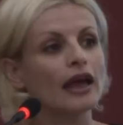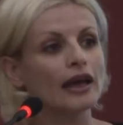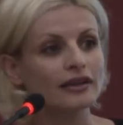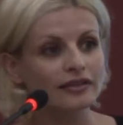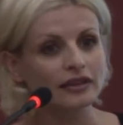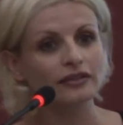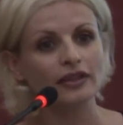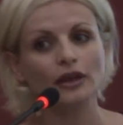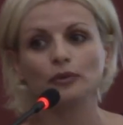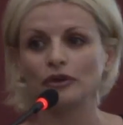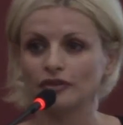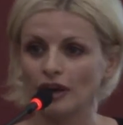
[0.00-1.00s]
And since
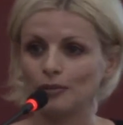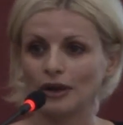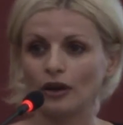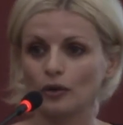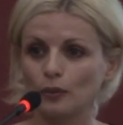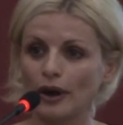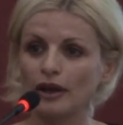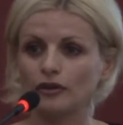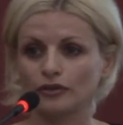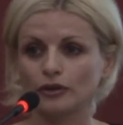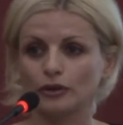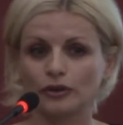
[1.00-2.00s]
then, we've come a long way,
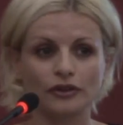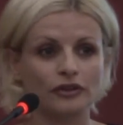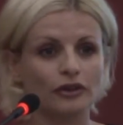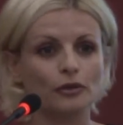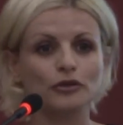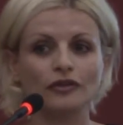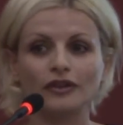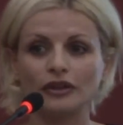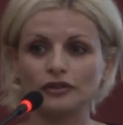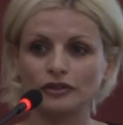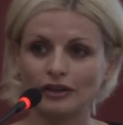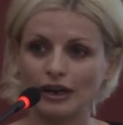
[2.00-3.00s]
of course, in terms of
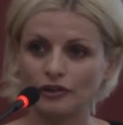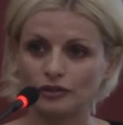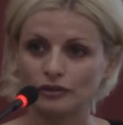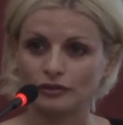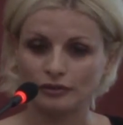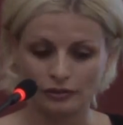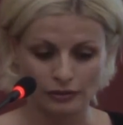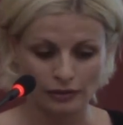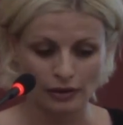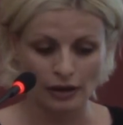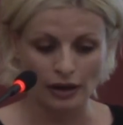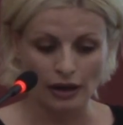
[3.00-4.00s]
legislation.
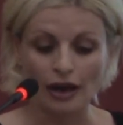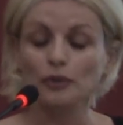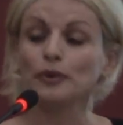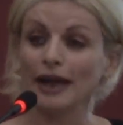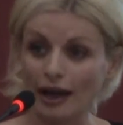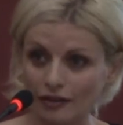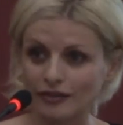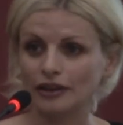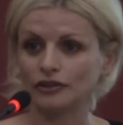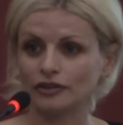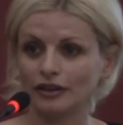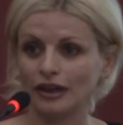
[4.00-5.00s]
And we have
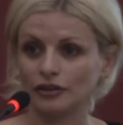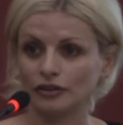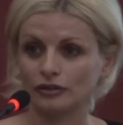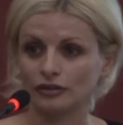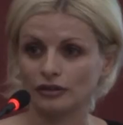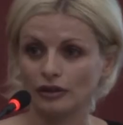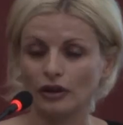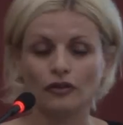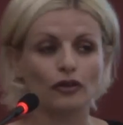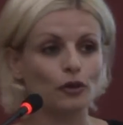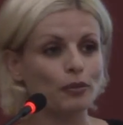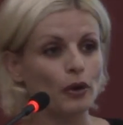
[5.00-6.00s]
legislation
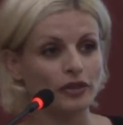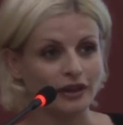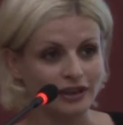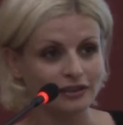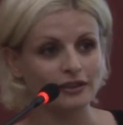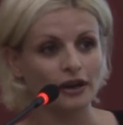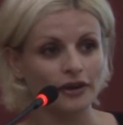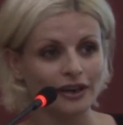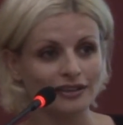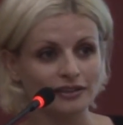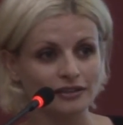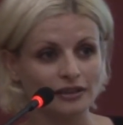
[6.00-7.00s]
for both
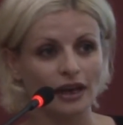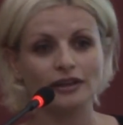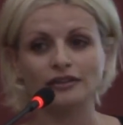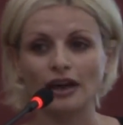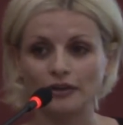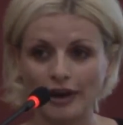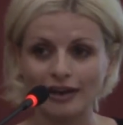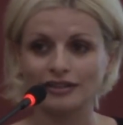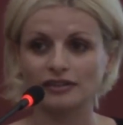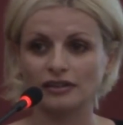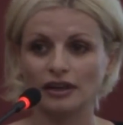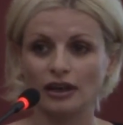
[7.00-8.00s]
indirect and
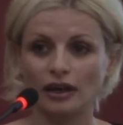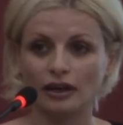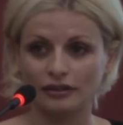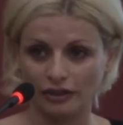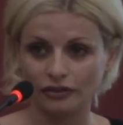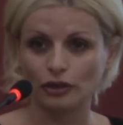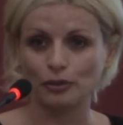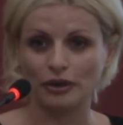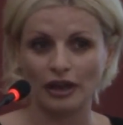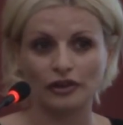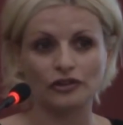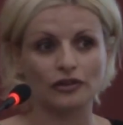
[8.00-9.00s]
direct
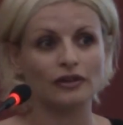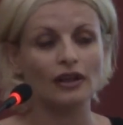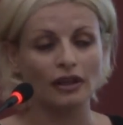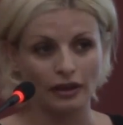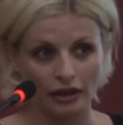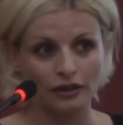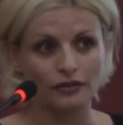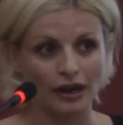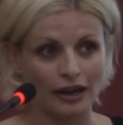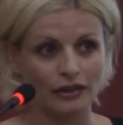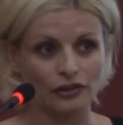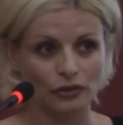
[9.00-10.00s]
discrimination in
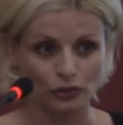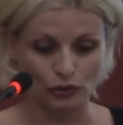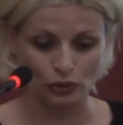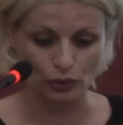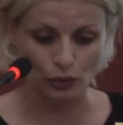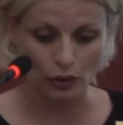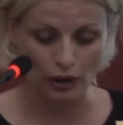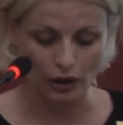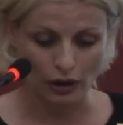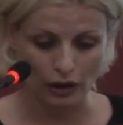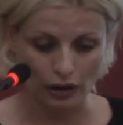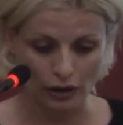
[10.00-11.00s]
relation to
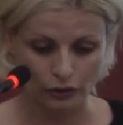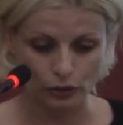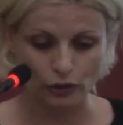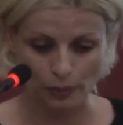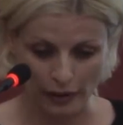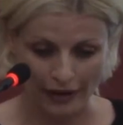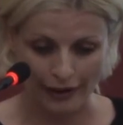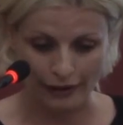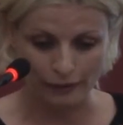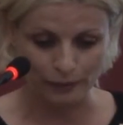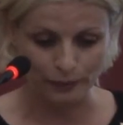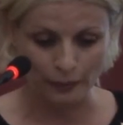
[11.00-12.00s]
the pay.